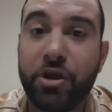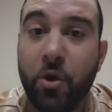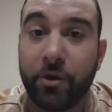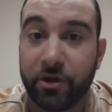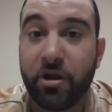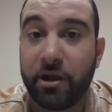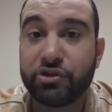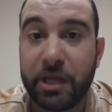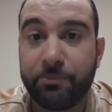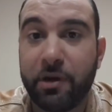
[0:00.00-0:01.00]
you go under
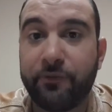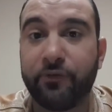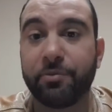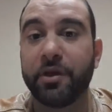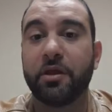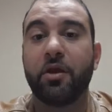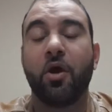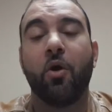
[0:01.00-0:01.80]
contract, preferably,